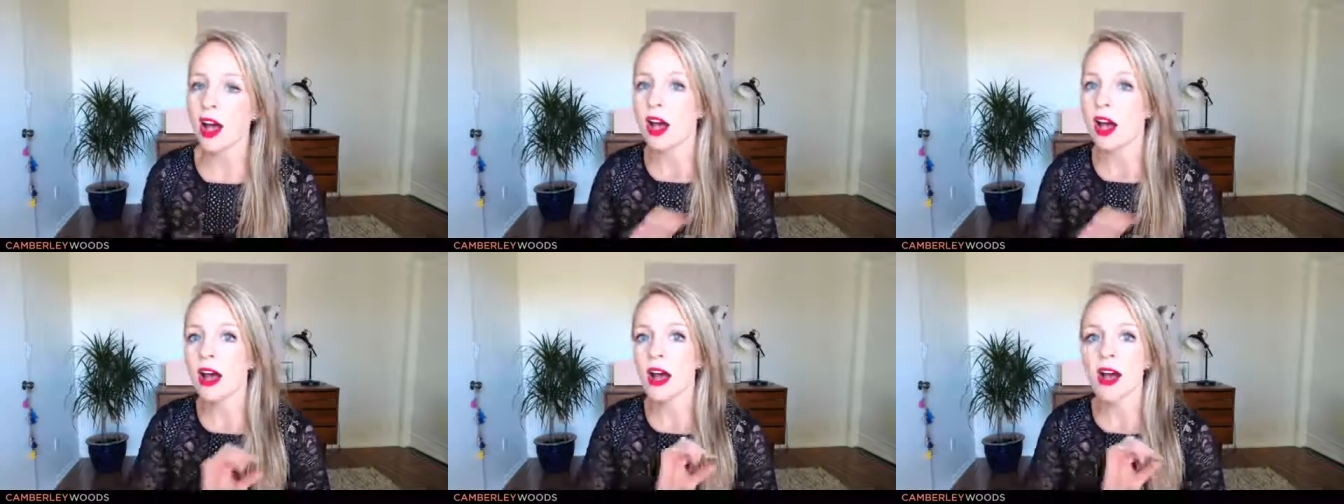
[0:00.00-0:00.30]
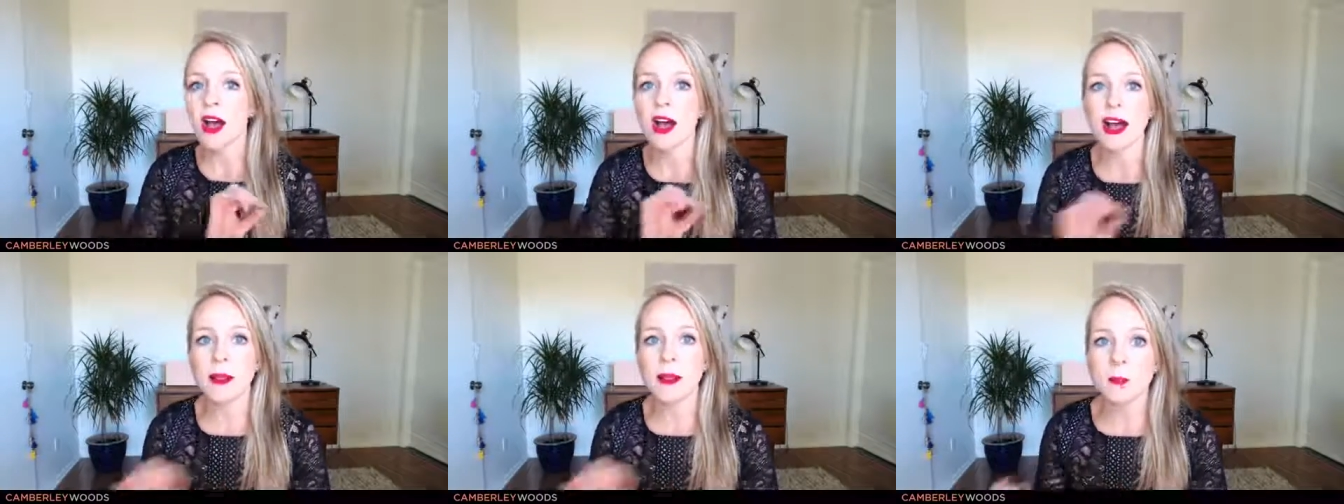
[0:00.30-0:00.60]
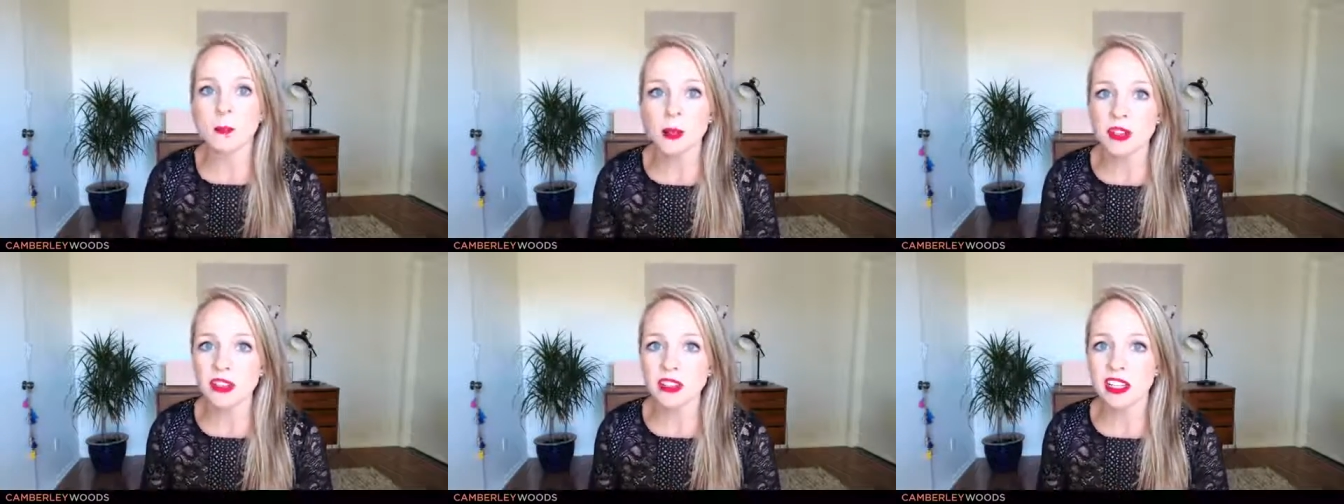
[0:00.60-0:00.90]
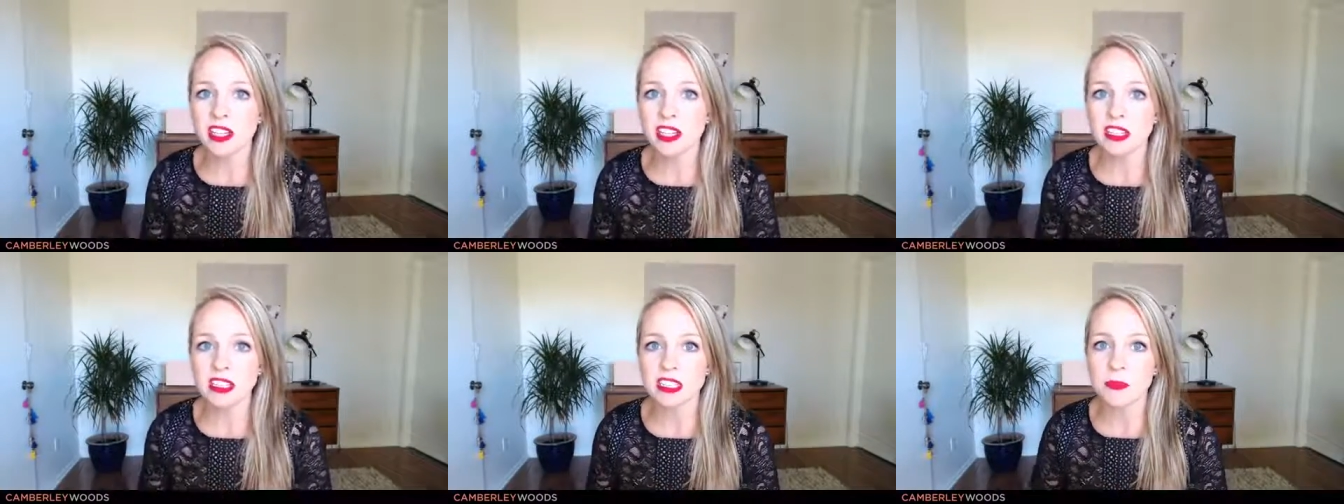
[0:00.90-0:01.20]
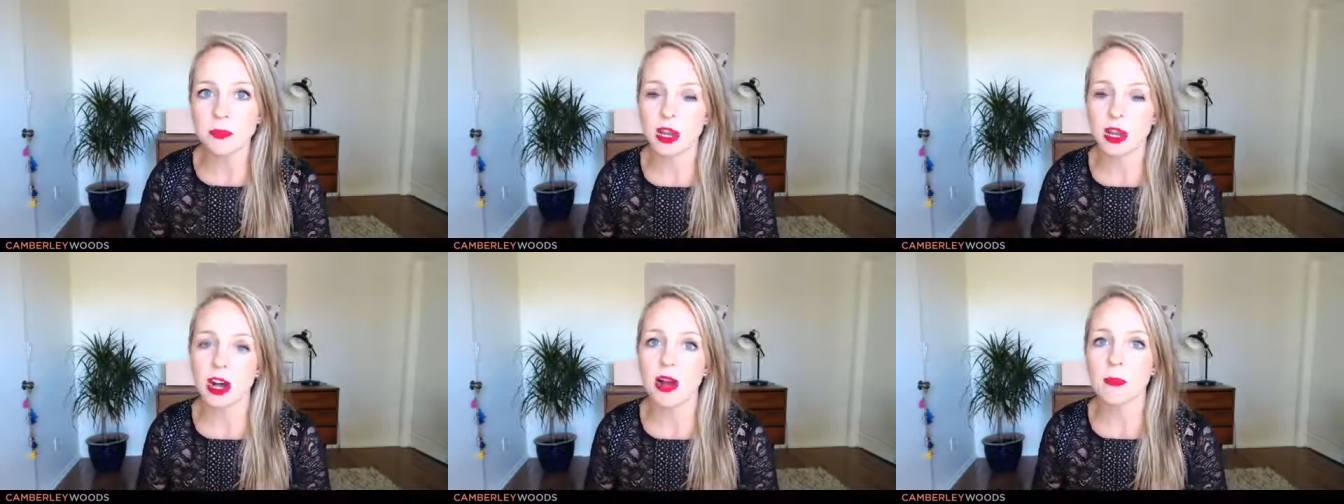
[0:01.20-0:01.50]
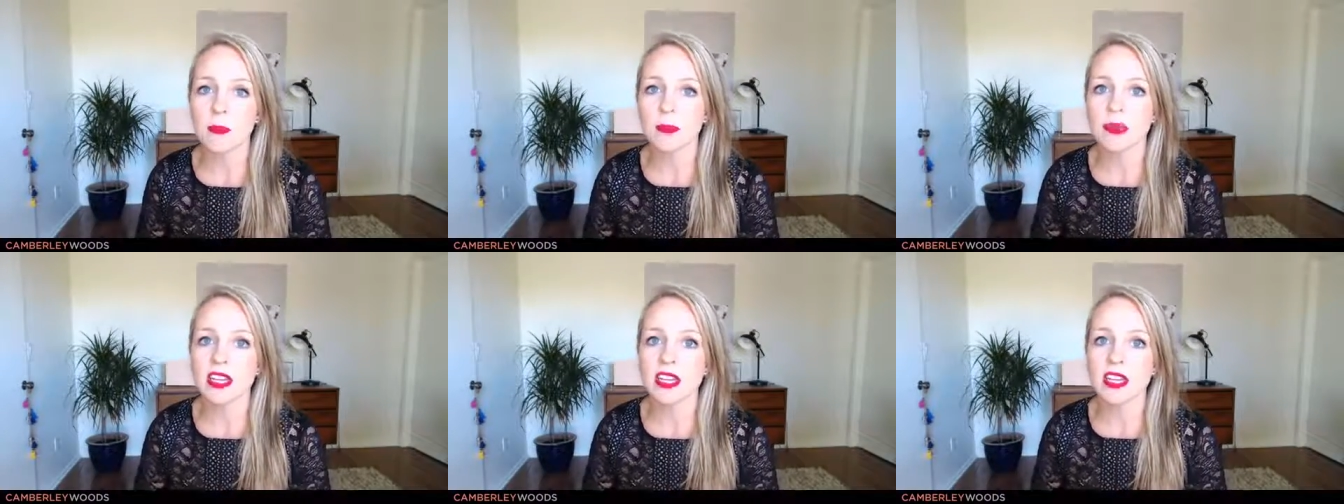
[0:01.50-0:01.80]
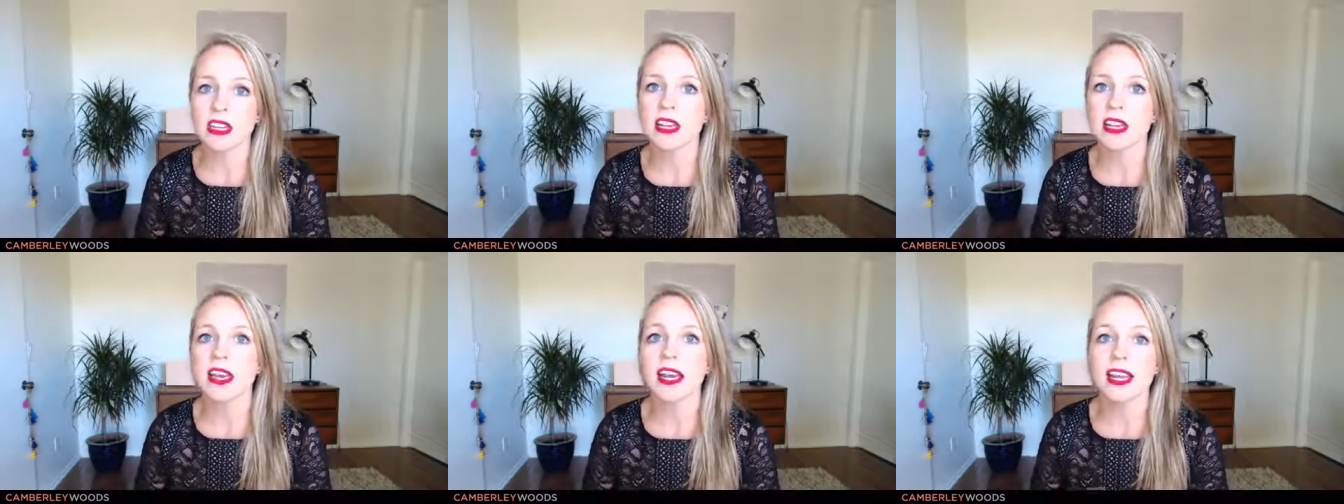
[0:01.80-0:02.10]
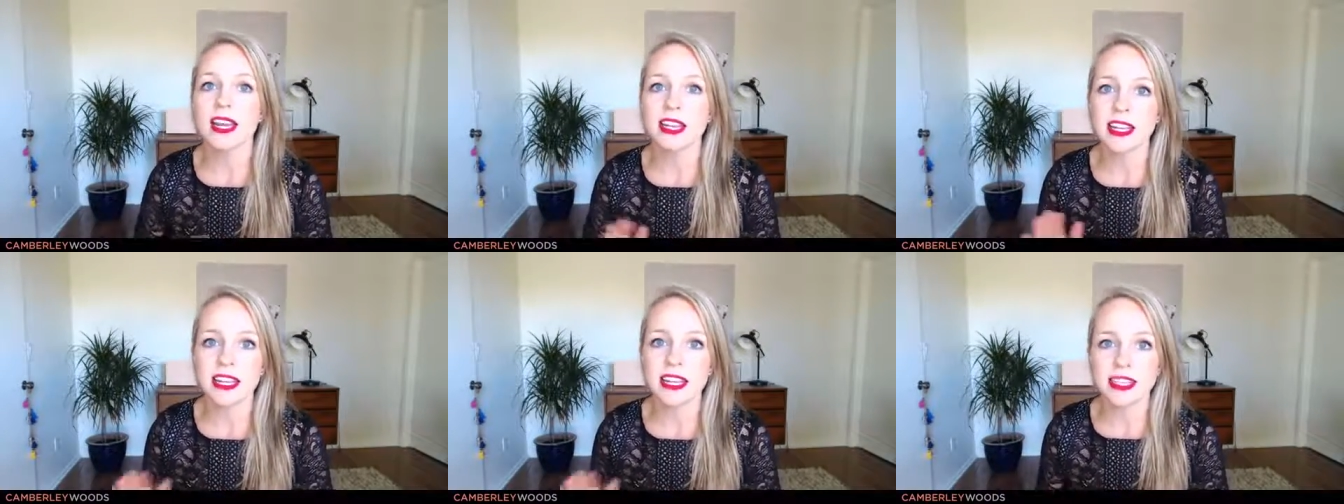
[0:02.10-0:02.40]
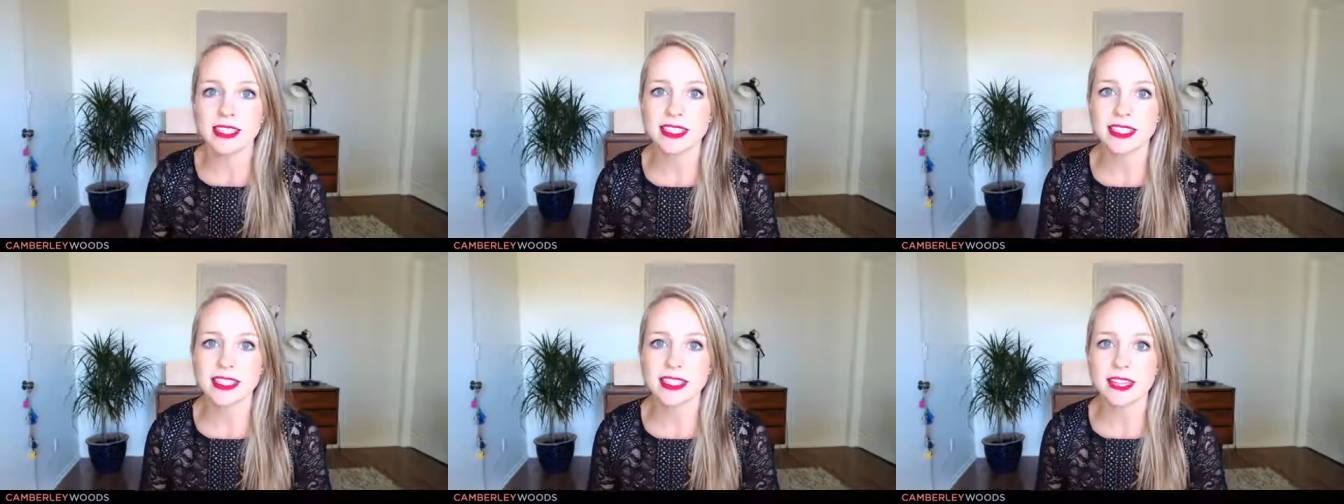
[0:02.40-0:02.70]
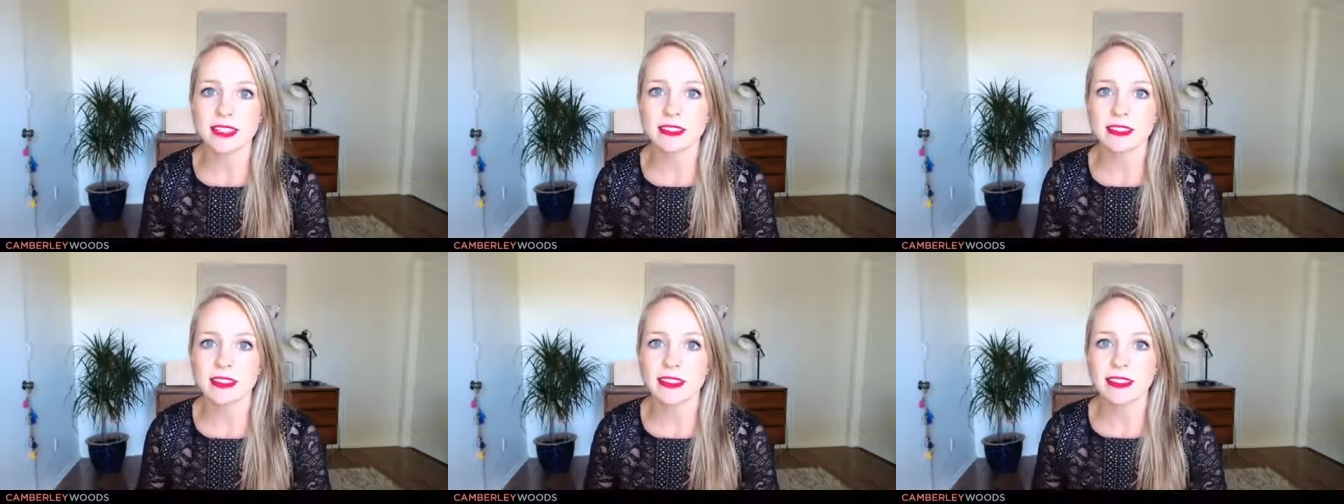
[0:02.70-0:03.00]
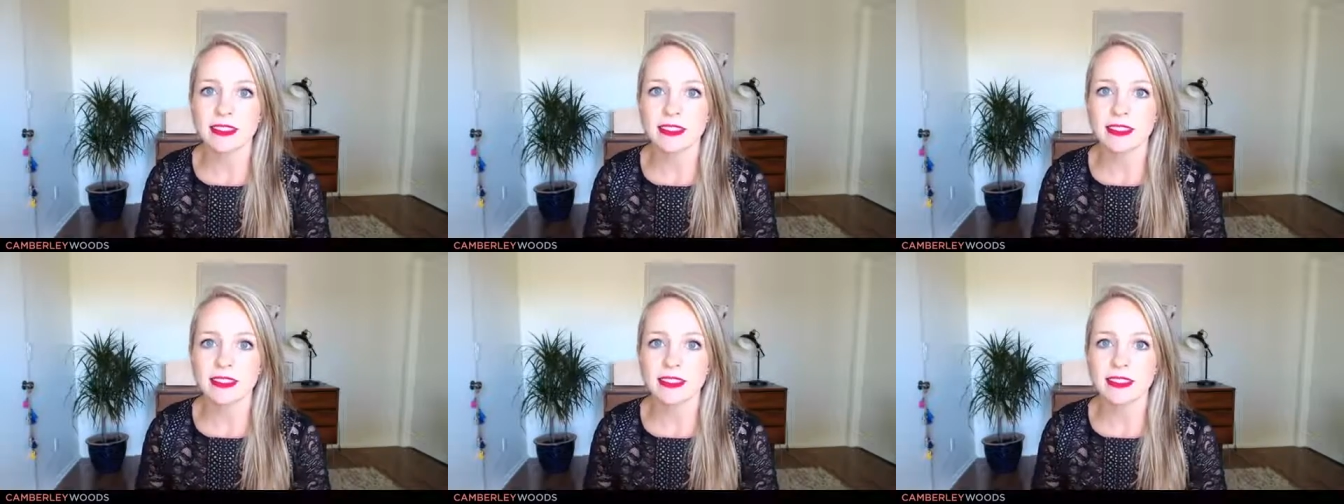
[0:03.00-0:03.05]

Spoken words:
hyperlink some copy, and hit send.